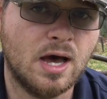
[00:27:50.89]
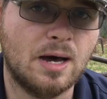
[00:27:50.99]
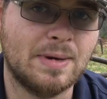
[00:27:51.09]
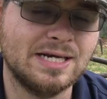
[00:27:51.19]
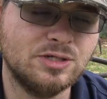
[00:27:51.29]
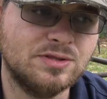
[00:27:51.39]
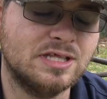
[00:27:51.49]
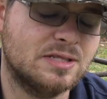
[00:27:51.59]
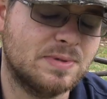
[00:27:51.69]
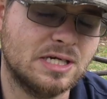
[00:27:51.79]
um, I do
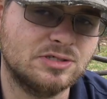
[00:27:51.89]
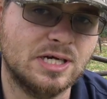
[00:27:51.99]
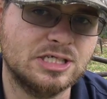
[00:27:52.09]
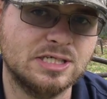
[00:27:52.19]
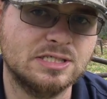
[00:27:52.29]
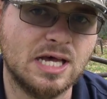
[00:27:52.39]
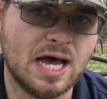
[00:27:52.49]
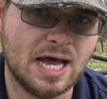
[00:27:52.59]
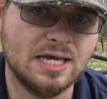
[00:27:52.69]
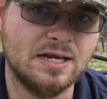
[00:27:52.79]
think the penetration is
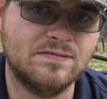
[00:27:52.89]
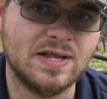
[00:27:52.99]
high enough